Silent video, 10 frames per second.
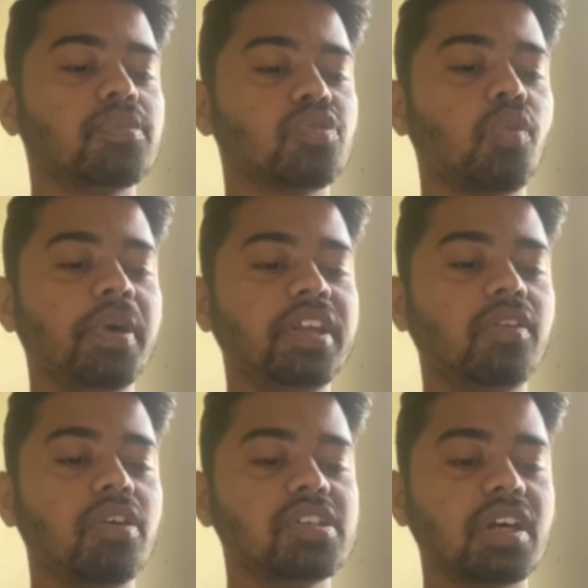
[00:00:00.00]
So many
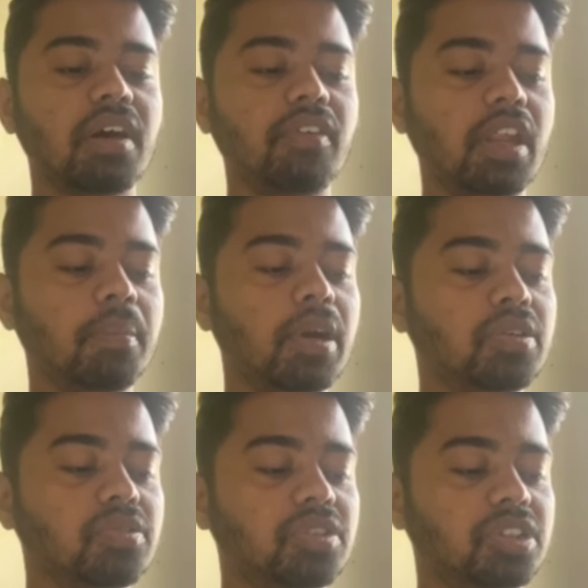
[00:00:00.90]
coins are available
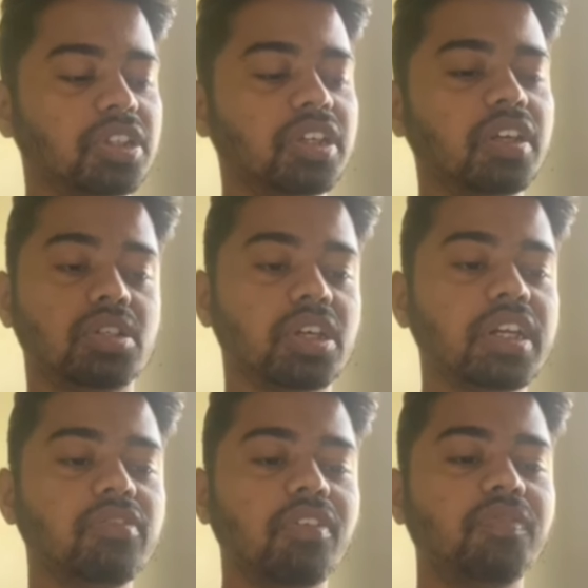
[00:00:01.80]
to trade trade
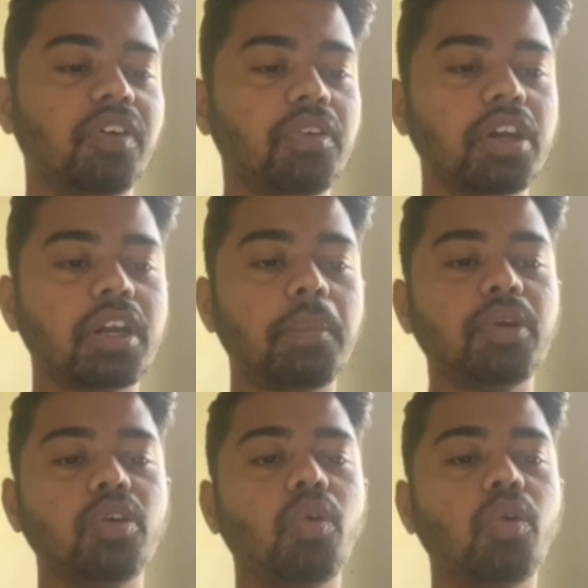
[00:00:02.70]
your favorite crypto